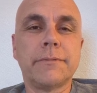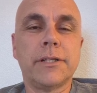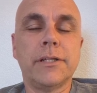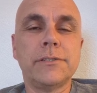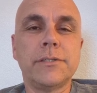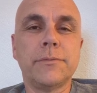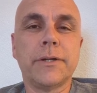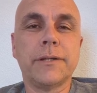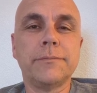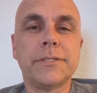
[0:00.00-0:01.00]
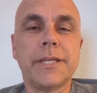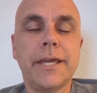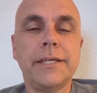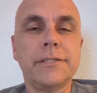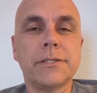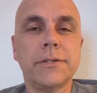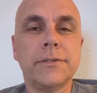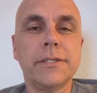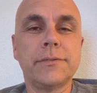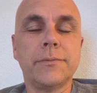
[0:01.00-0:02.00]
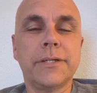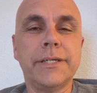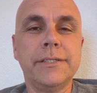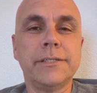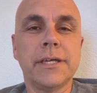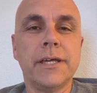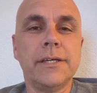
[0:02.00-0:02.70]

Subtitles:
close to where I'm staying. So this one is.